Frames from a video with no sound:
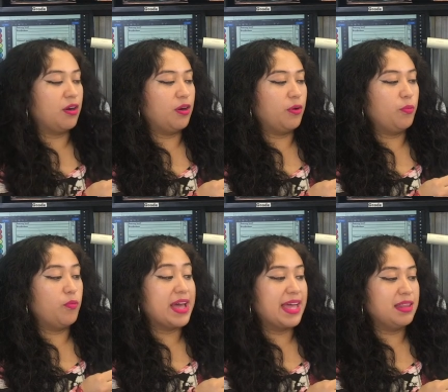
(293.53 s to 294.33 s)
or
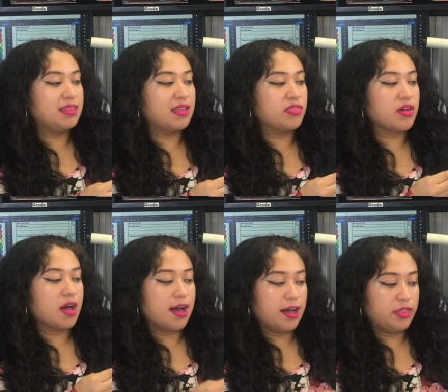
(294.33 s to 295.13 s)
when the
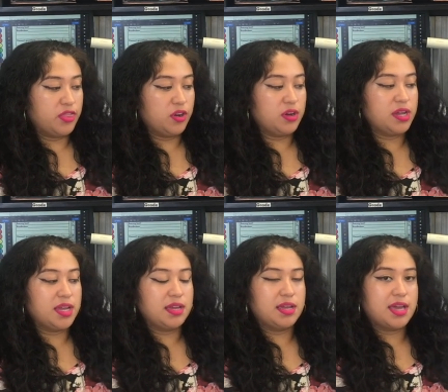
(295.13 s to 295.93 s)
author
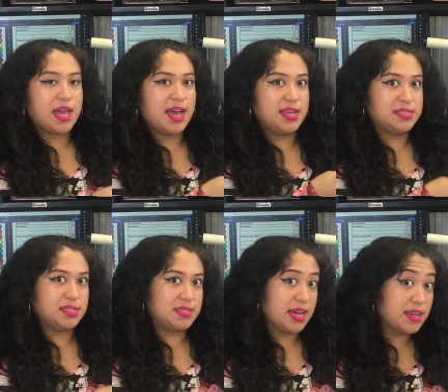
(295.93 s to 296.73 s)
has the
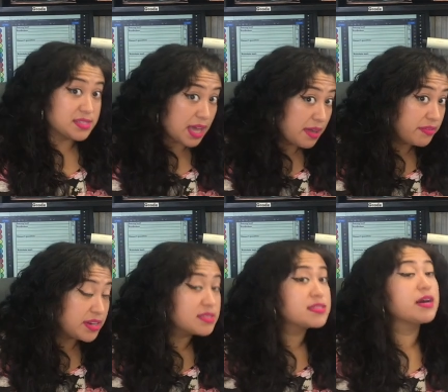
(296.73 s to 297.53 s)
text
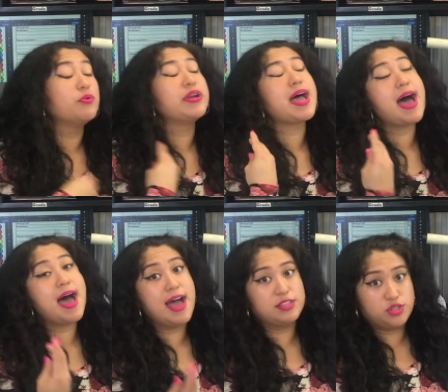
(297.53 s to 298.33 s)
evidence that would
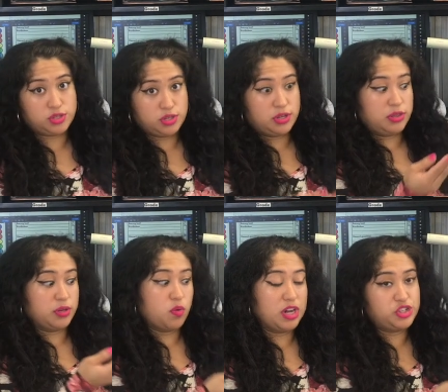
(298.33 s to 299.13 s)
answer
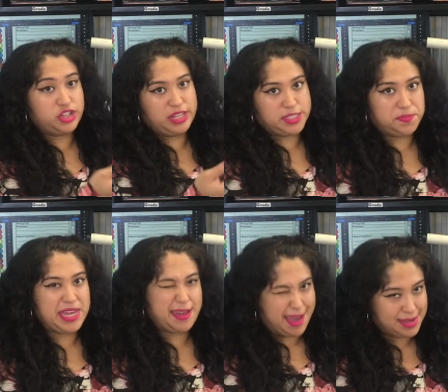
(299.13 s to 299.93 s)
the question that's
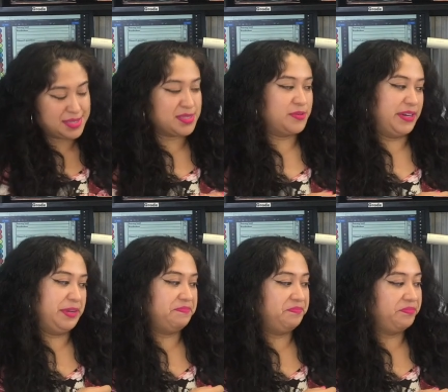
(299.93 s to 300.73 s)
being asked,
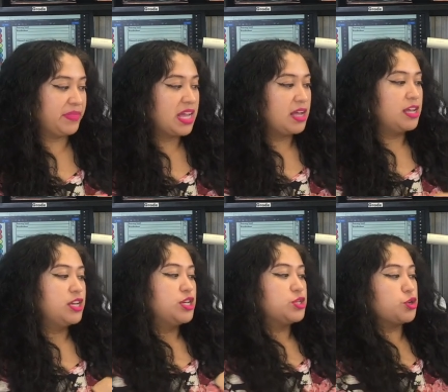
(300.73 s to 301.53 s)
right?
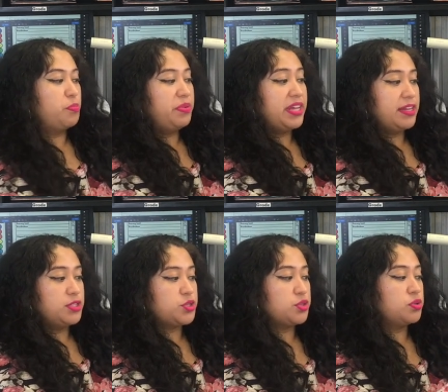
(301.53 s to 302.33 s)
So bit
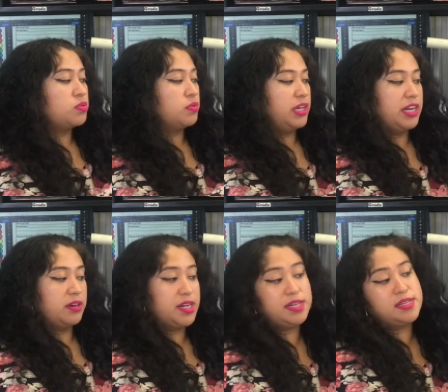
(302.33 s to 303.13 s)
into, here
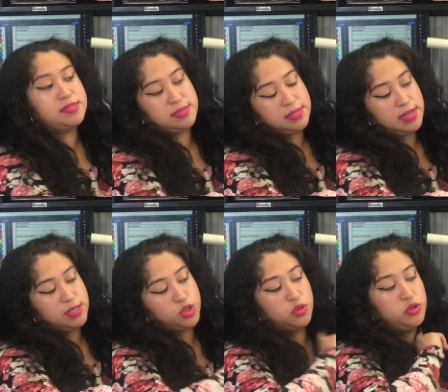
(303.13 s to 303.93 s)
it is.
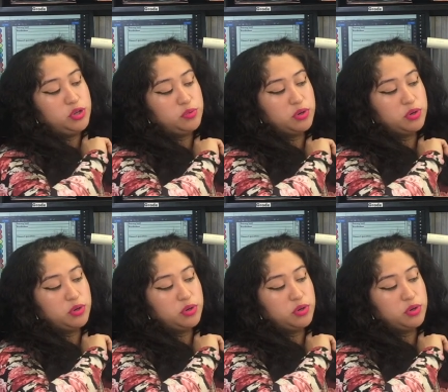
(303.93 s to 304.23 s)
So you